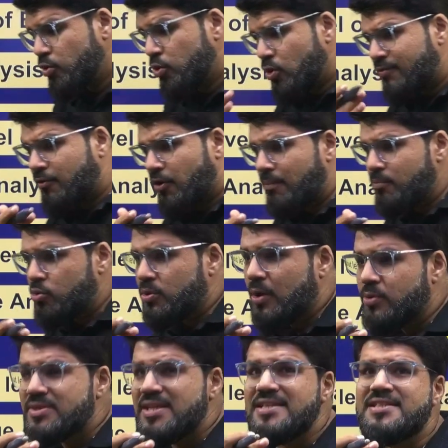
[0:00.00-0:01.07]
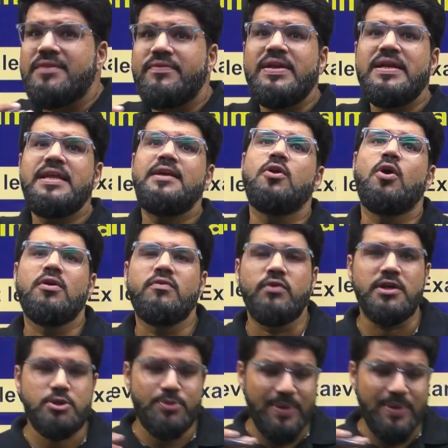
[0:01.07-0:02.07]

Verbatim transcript: look from 2017 onwards,